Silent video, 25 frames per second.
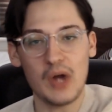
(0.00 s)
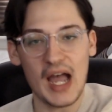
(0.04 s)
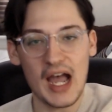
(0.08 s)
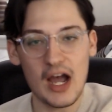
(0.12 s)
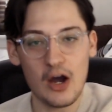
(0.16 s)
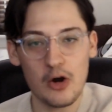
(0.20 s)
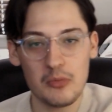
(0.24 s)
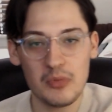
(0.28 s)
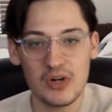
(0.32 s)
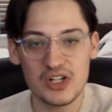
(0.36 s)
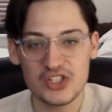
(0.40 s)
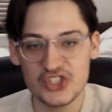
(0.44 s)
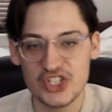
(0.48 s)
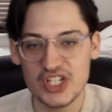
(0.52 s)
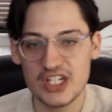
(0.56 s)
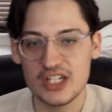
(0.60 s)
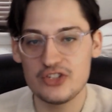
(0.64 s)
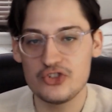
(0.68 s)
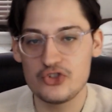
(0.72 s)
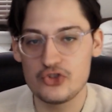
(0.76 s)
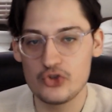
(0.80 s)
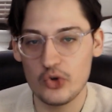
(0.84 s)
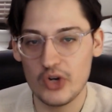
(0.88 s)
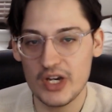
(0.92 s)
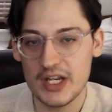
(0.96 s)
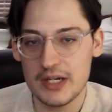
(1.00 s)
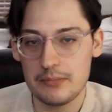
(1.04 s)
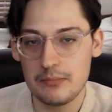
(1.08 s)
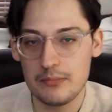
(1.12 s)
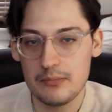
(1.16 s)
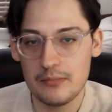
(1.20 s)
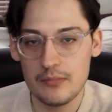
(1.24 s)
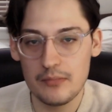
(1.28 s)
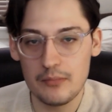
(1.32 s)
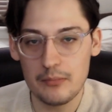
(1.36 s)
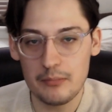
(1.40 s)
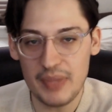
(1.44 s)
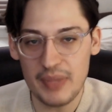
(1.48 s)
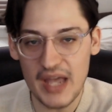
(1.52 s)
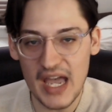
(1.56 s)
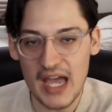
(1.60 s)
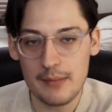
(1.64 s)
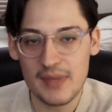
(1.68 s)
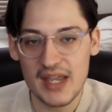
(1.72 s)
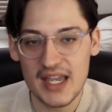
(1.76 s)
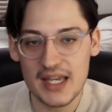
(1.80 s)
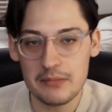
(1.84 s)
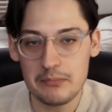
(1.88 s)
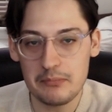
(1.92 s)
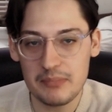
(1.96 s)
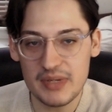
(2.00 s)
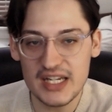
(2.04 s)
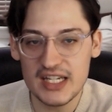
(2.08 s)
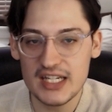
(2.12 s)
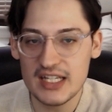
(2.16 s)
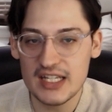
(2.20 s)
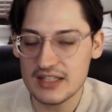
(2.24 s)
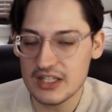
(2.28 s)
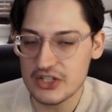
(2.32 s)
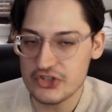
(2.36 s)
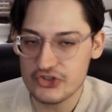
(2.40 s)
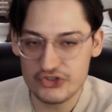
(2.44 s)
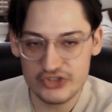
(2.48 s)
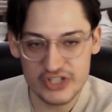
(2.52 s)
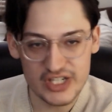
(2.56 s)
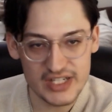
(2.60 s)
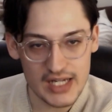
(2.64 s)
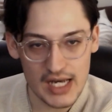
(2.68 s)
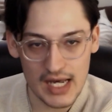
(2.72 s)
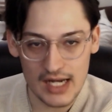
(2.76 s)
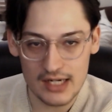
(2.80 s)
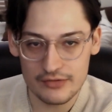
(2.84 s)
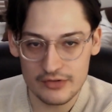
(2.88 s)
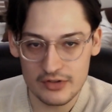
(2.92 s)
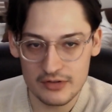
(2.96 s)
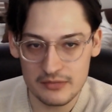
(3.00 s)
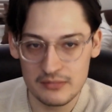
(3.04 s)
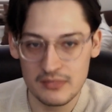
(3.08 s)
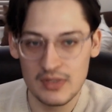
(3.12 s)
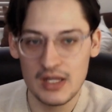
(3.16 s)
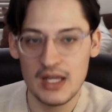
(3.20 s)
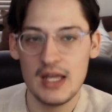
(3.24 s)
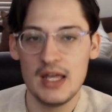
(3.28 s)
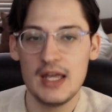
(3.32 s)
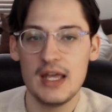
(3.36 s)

how much he enjoyed Batman beating the shit out of him,